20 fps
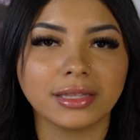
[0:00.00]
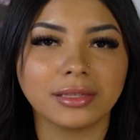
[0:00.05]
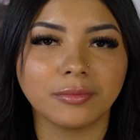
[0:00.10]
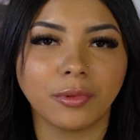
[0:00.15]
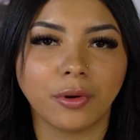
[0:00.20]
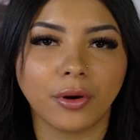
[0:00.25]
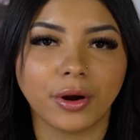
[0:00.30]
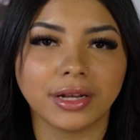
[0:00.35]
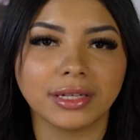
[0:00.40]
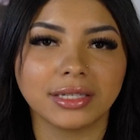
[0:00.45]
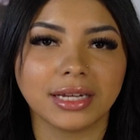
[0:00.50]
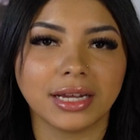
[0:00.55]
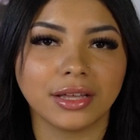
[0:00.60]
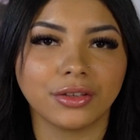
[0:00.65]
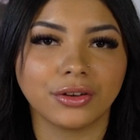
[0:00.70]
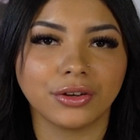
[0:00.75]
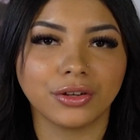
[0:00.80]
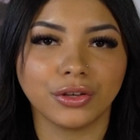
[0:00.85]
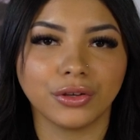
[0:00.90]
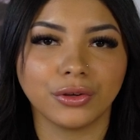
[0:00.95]
it's important to
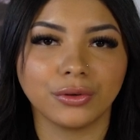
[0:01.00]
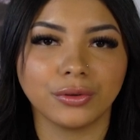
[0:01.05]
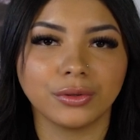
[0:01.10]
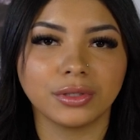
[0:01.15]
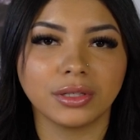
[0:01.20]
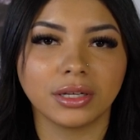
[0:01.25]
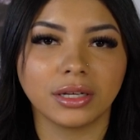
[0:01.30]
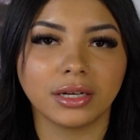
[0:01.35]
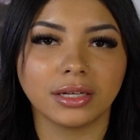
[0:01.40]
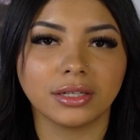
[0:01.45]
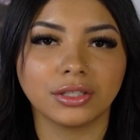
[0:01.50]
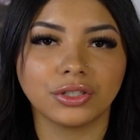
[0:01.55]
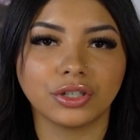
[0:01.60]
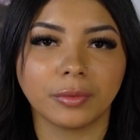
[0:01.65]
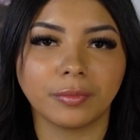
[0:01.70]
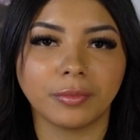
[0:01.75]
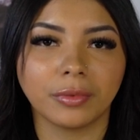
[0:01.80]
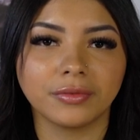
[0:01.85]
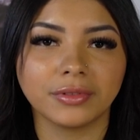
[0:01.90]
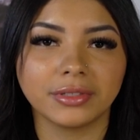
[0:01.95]
either use a
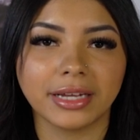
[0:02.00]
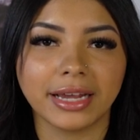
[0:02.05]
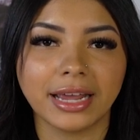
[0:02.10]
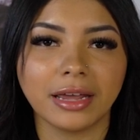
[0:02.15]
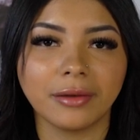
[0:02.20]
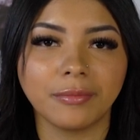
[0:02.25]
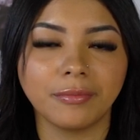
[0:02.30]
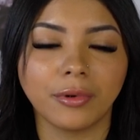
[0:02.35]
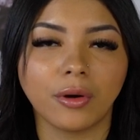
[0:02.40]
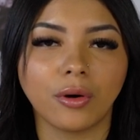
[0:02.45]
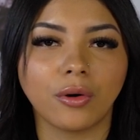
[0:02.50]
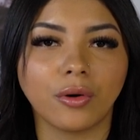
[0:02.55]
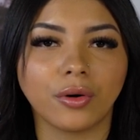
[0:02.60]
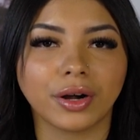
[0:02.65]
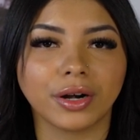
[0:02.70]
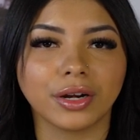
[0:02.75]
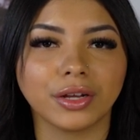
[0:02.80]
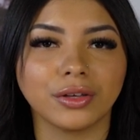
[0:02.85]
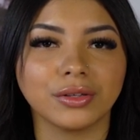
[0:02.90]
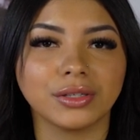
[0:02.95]
strip of tape
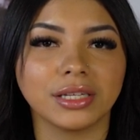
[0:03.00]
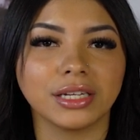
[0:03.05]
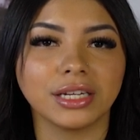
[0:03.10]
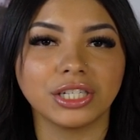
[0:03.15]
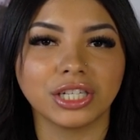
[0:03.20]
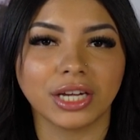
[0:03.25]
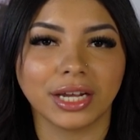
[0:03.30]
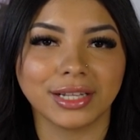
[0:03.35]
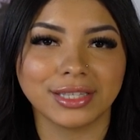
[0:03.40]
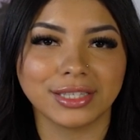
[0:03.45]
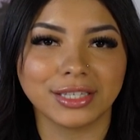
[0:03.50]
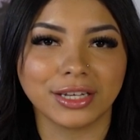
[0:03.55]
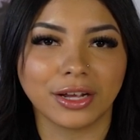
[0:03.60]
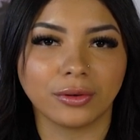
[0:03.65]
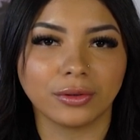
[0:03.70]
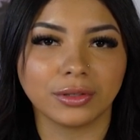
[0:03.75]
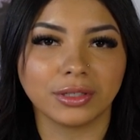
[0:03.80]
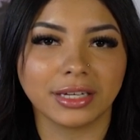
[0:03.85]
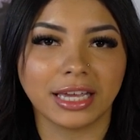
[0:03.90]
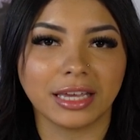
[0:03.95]
or using a jade
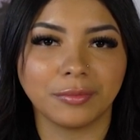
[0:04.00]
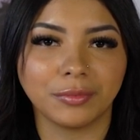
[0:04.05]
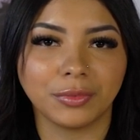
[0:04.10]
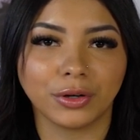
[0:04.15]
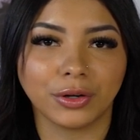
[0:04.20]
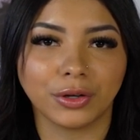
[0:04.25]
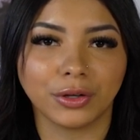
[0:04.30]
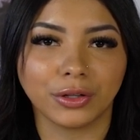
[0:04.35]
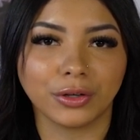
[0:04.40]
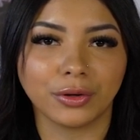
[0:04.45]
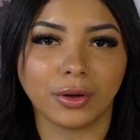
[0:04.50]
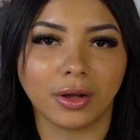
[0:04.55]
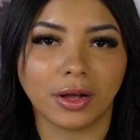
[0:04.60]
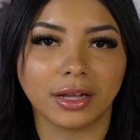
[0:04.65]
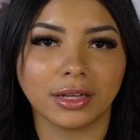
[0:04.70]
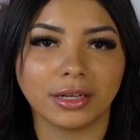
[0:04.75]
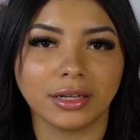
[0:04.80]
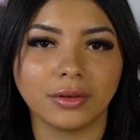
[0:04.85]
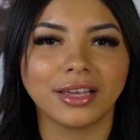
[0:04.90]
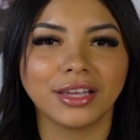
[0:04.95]
stone to keep your glue
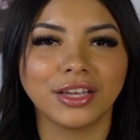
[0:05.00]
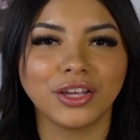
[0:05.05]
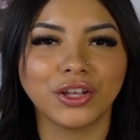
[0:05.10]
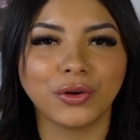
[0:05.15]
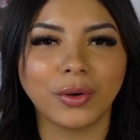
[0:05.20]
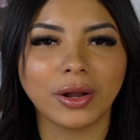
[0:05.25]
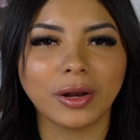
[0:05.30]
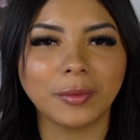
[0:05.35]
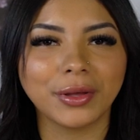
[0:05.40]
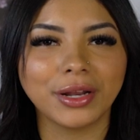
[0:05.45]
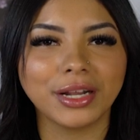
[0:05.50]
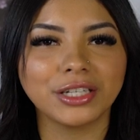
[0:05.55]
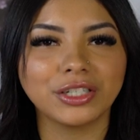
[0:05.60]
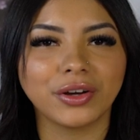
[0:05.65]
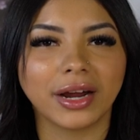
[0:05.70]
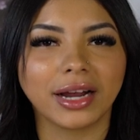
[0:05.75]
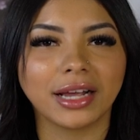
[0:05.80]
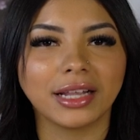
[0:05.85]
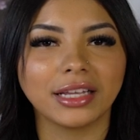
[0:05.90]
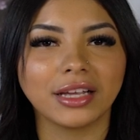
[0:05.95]
on. You don't want to put it
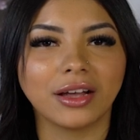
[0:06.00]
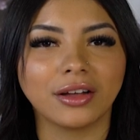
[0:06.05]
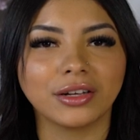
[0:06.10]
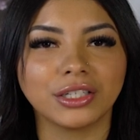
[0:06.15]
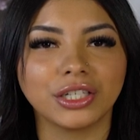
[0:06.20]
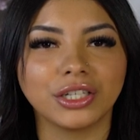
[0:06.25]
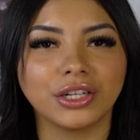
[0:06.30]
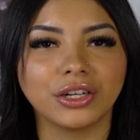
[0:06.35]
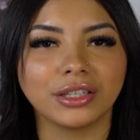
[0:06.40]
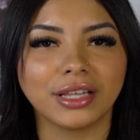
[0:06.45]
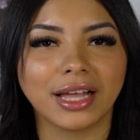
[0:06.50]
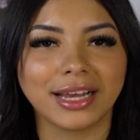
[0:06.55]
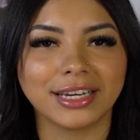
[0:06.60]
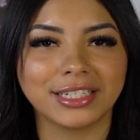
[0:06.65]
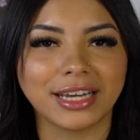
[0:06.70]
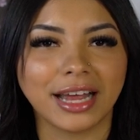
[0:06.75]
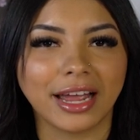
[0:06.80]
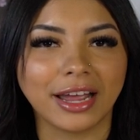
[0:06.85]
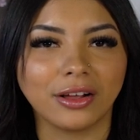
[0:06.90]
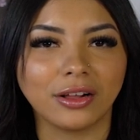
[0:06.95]
directly onto your lash
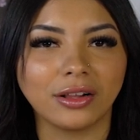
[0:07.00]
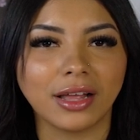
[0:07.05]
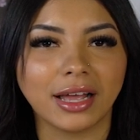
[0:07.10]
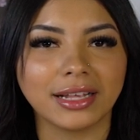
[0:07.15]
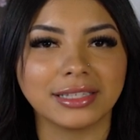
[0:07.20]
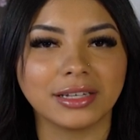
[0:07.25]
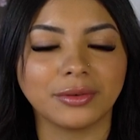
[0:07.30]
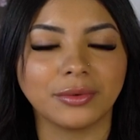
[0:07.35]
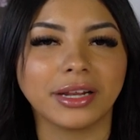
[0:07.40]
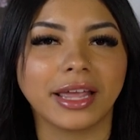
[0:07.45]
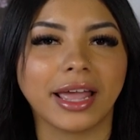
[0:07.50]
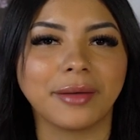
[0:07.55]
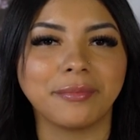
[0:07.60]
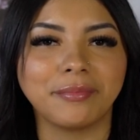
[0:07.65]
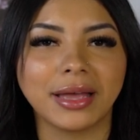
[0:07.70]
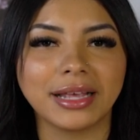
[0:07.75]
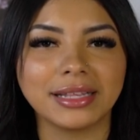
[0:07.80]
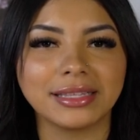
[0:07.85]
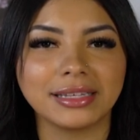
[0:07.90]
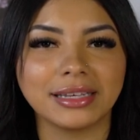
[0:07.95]
tile as it would get
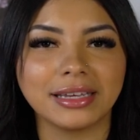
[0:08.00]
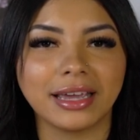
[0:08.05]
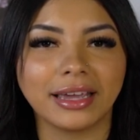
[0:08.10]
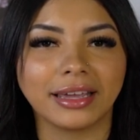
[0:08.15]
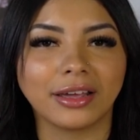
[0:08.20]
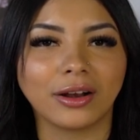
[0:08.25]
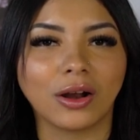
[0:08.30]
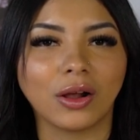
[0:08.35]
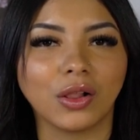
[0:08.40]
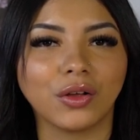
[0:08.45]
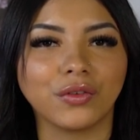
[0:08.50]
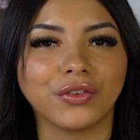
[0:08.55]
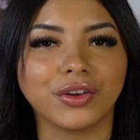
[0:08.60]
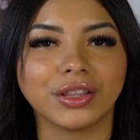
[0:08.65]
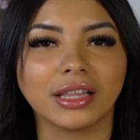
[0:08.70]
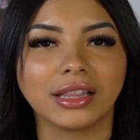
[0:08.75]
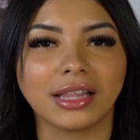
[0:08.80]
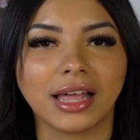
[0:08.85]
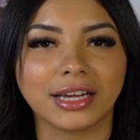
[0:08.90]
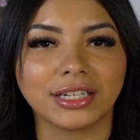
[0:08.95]
messy and get all over
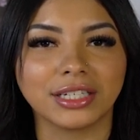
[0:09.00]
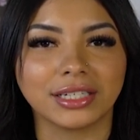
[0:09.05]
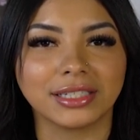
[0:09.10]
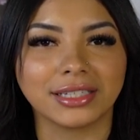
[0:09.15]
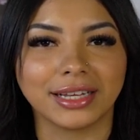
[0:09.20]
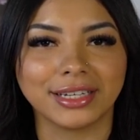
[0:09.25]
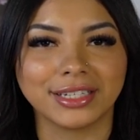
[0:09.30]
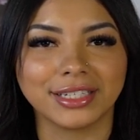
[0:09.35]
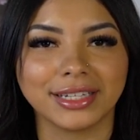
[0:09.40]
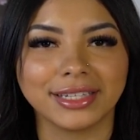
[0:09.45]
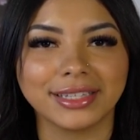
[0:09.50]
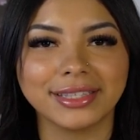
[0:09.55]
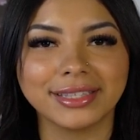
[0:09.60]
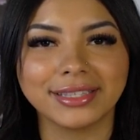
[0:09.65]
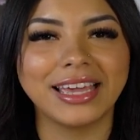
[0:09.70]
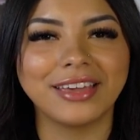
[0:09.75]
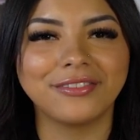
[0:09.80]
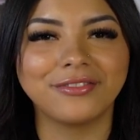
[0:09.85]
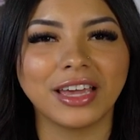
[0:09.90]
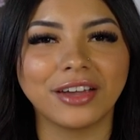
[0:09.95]
the lash extensions.
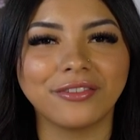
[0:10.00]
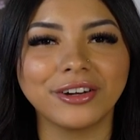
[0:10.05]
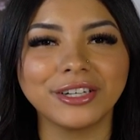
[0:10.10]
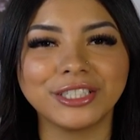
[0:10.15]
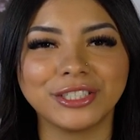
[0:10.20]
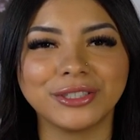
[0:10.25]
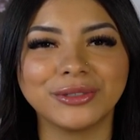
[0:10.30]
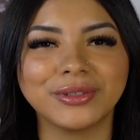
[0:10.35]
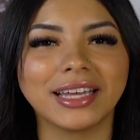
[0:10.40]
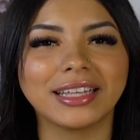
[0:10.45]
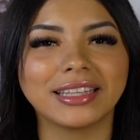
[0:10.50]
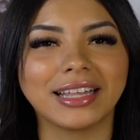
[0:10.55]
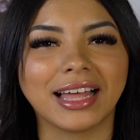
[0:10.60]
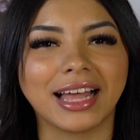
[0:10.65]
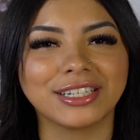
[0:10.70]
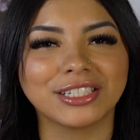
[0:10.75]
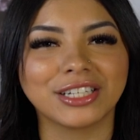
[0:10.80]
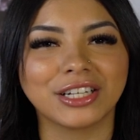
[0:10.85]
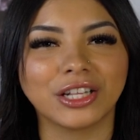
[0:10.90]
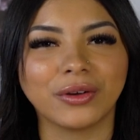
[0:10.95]
If you ever do get
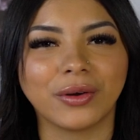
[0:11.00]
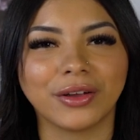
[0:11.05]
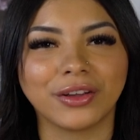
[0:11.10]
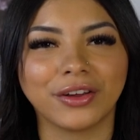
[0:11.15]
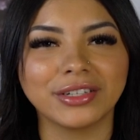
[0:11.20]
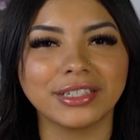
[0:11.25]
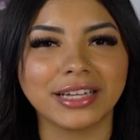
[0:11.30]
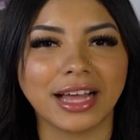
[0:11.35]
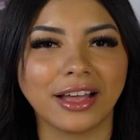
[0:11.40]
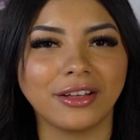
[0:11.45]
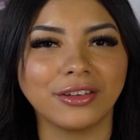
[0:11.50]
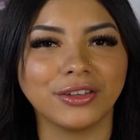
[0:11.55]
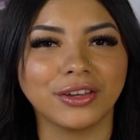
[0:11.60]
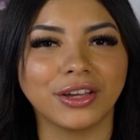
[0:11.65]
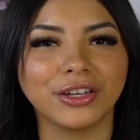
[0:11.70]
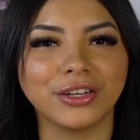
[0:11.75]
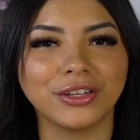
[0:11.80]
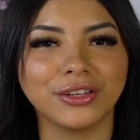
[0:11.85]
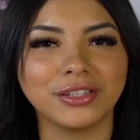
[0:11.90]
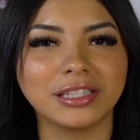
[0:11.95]
lash glue on your tile, you
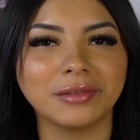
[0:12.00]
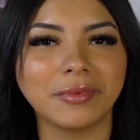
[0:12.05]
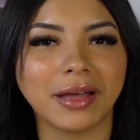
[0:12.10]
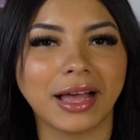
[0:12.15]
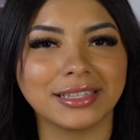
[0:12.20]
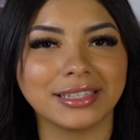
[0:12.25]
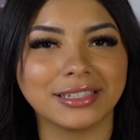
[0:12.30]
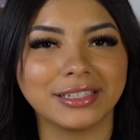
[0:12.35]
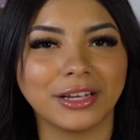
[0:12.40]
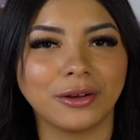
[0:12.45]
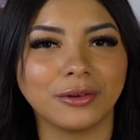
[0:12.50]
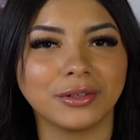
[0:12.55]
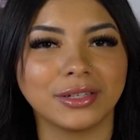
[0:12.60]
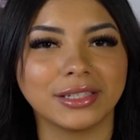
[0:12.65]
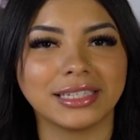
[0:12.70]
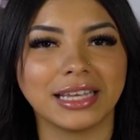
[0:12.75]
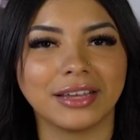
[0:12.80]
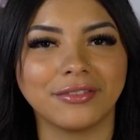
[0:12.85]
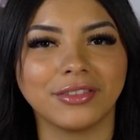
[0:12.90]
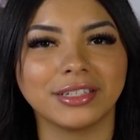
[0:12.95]
could use some acetone to
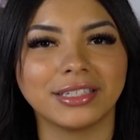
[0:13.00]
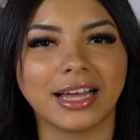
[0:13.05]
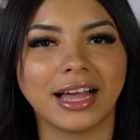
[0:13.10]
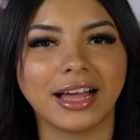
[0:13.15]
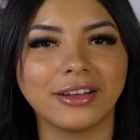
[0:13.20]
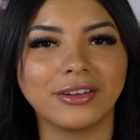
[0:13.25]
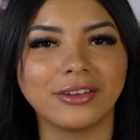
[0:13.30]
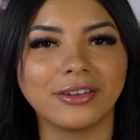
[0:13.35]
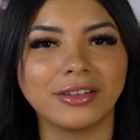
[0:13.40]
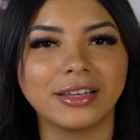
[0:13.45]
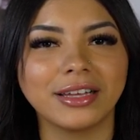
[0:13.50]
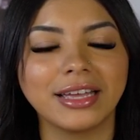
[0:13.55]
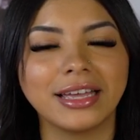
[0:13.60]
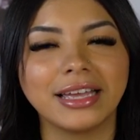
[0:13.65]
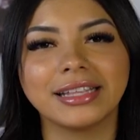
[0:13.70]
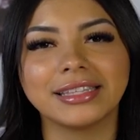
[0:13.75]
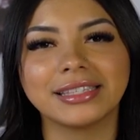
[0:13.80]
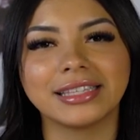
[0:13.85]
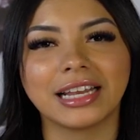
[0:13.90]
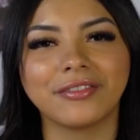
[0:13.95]
save the tile
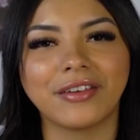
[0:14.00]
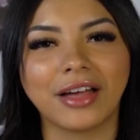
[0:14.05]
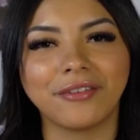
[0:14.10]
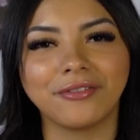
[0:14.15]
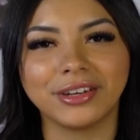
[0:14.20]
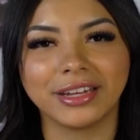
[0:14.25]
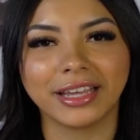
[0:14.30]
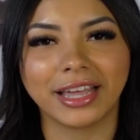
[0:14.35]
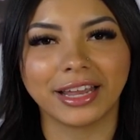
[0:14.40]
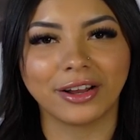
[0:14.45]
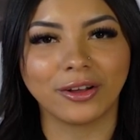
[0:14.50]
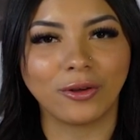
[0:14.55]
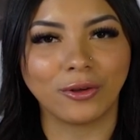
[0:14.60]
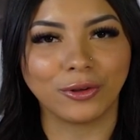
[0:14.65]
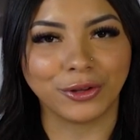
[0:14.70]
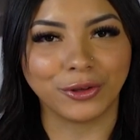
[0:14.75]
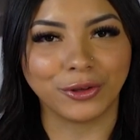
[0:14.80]
instead of having to get a whole